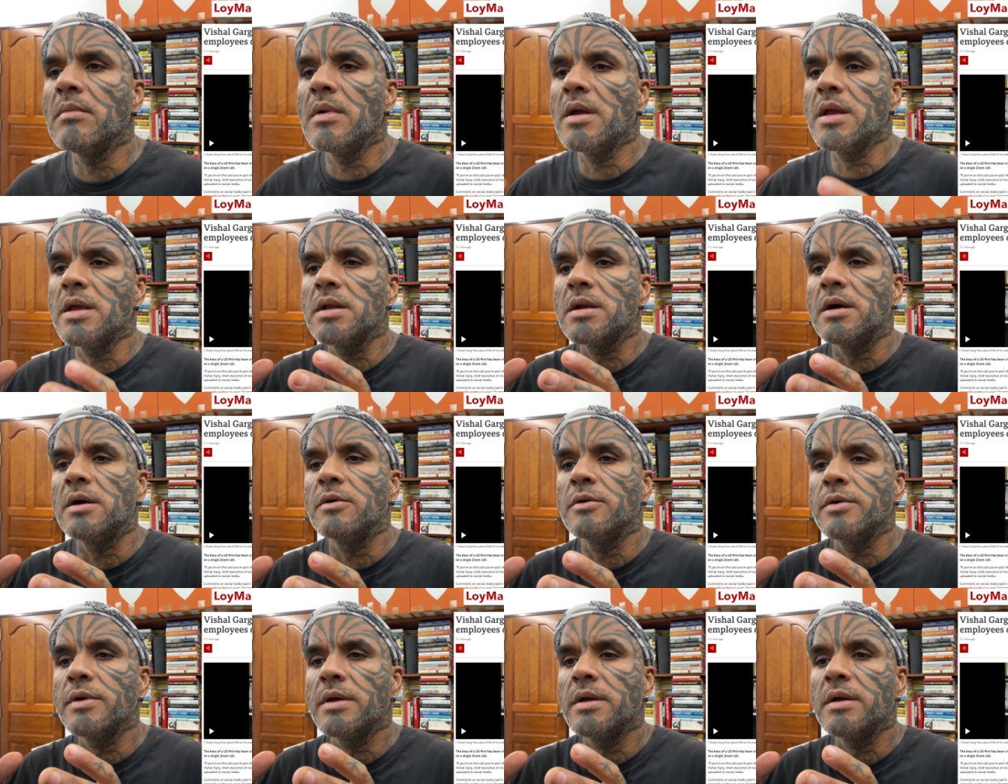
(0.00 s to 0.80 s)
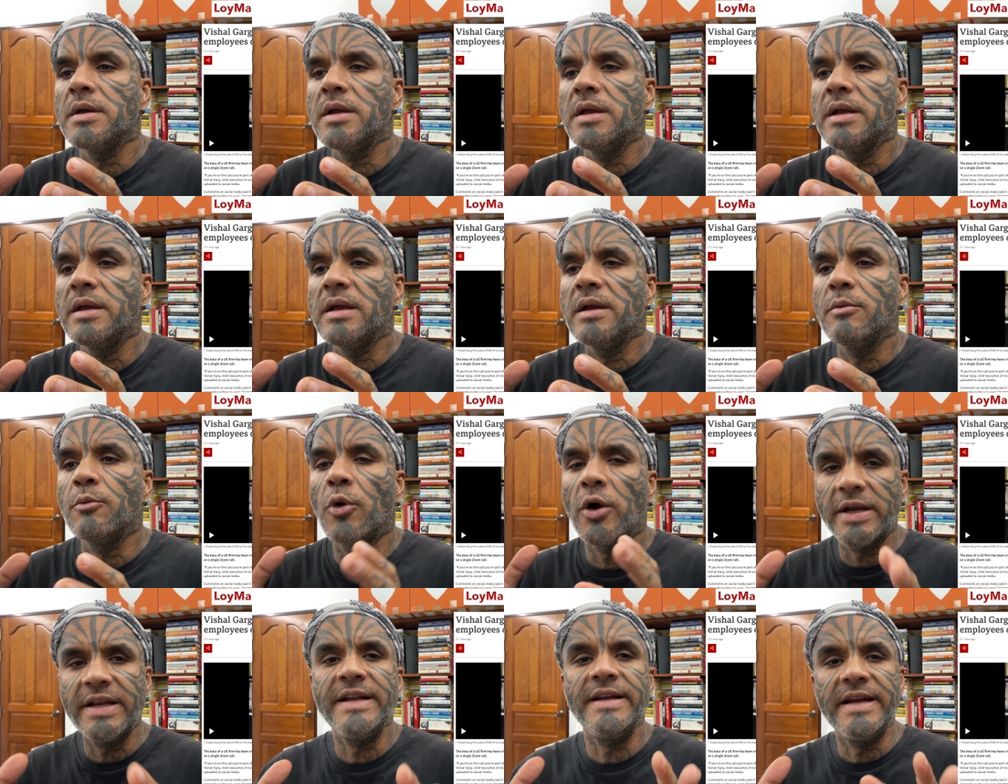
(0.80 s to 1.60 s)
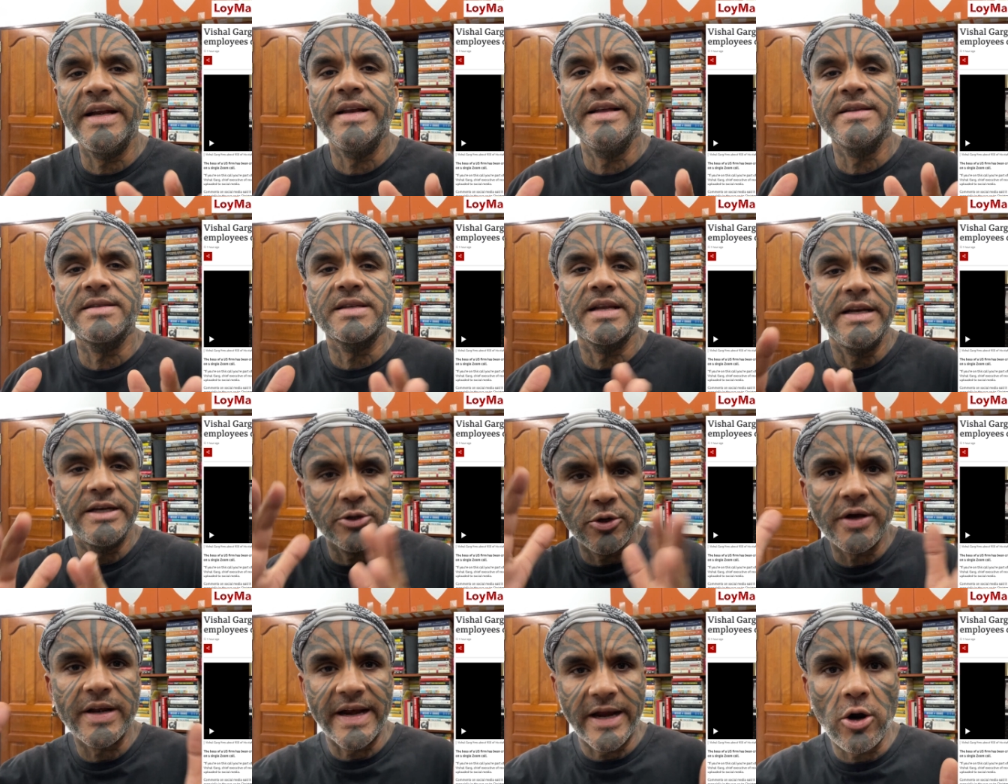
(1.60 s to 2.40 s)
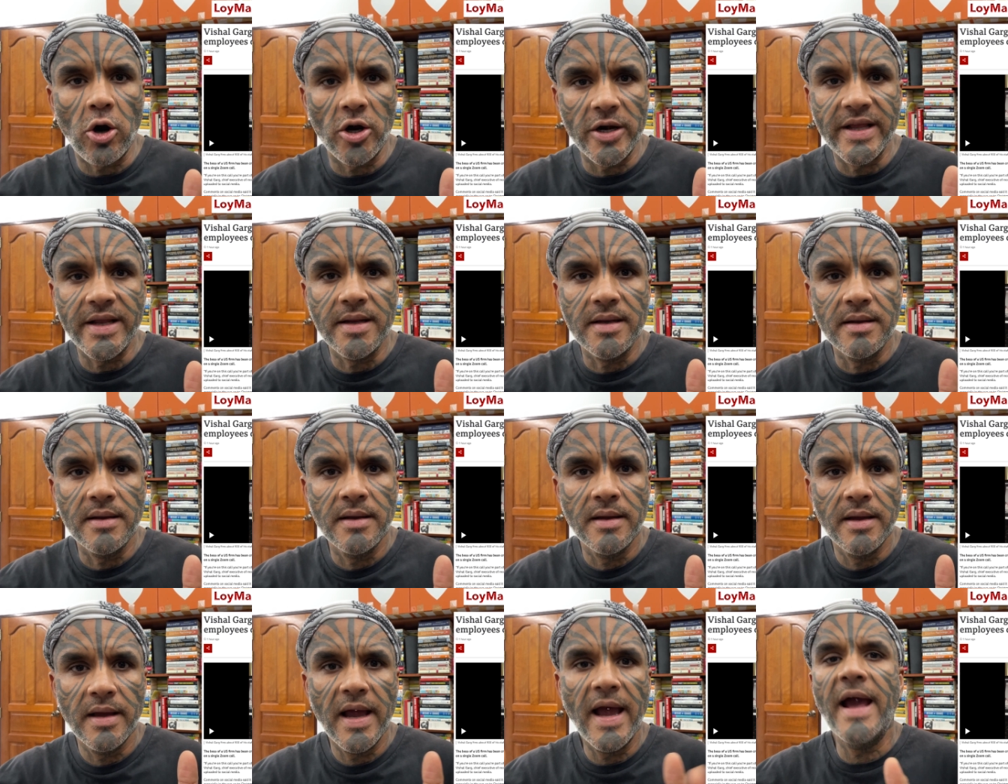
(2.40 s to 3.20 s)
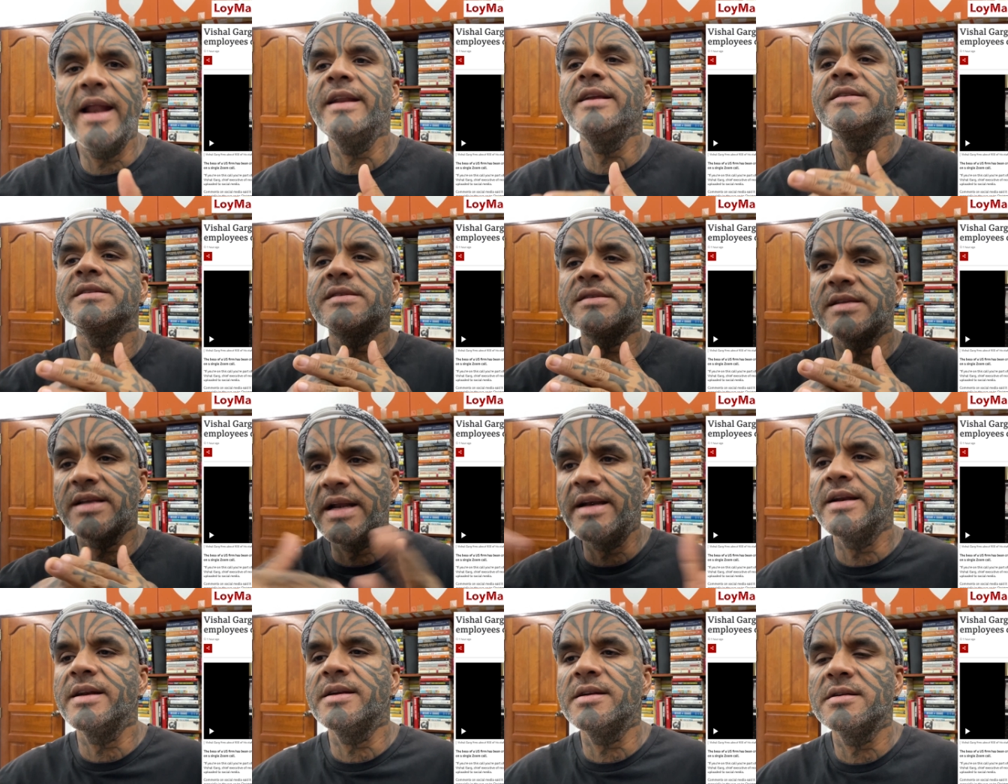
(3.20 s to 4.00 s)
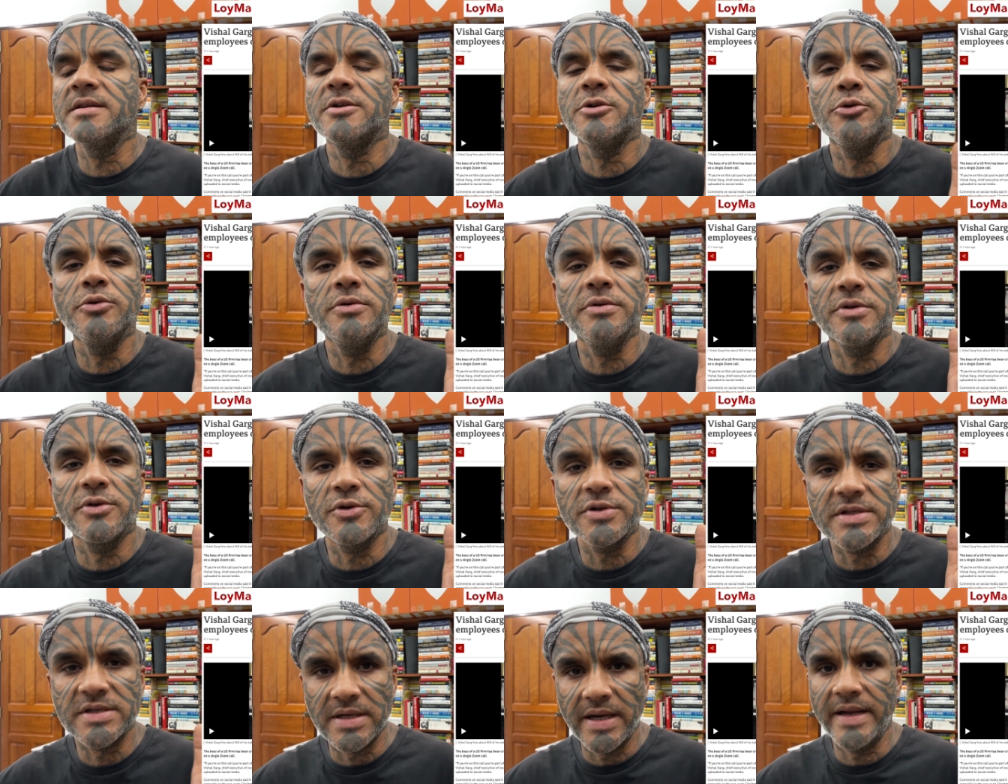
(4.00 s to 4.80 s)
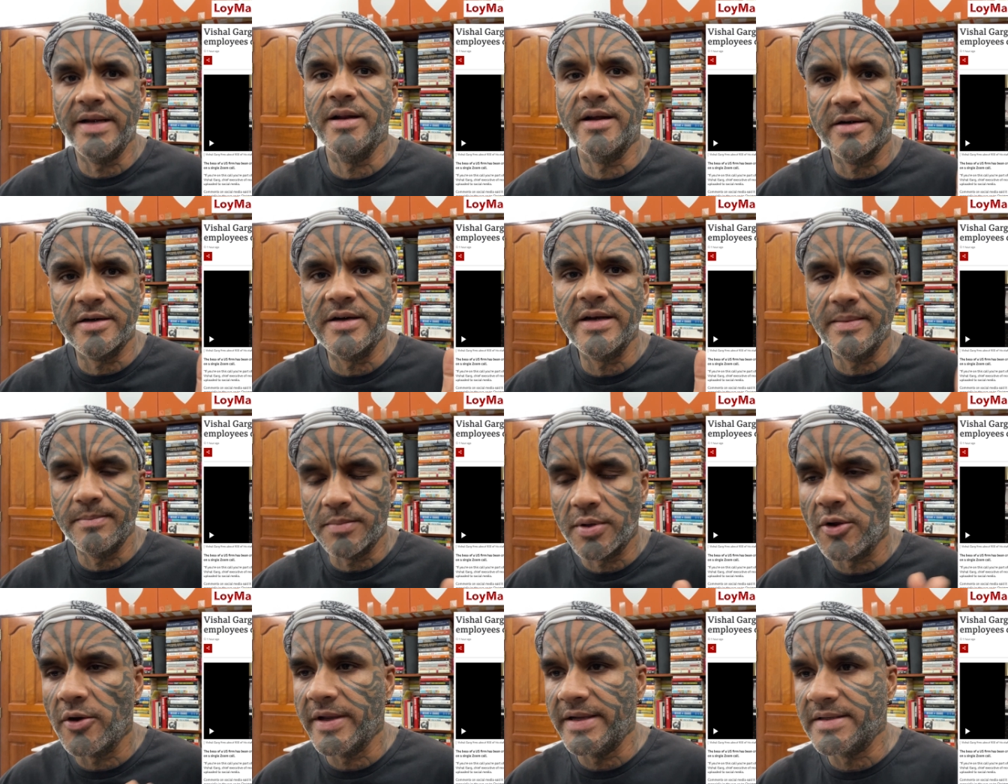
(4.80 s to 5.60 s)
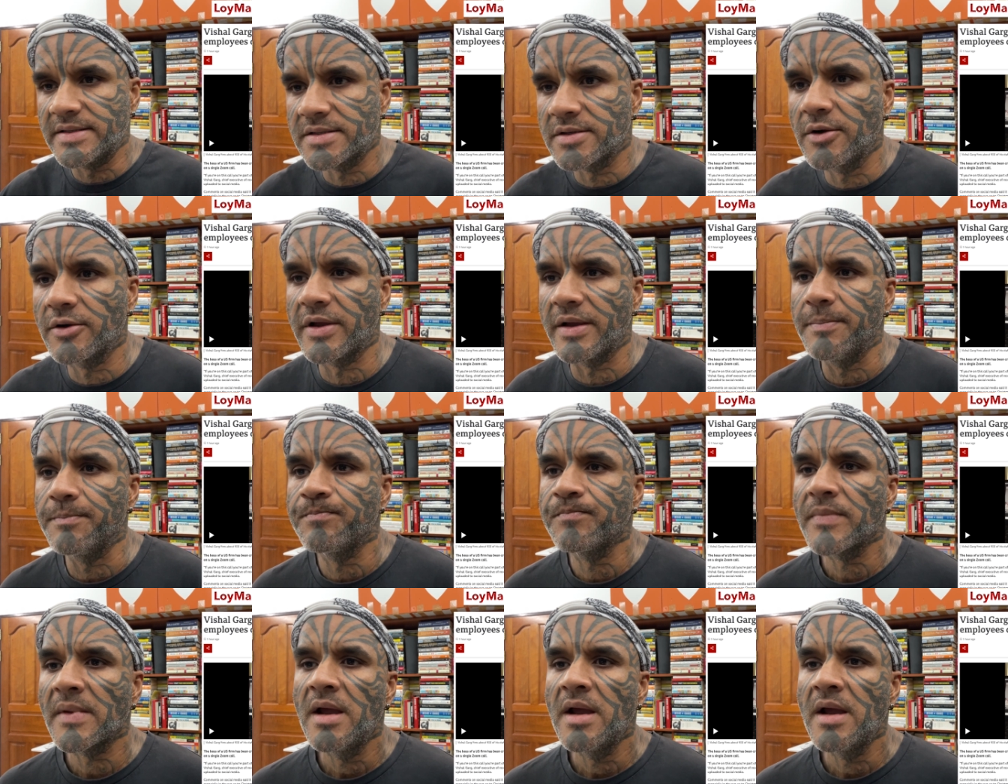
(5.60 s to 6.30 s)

You know, what he did is he took a recording and he sent it to those 900 employees. Okay.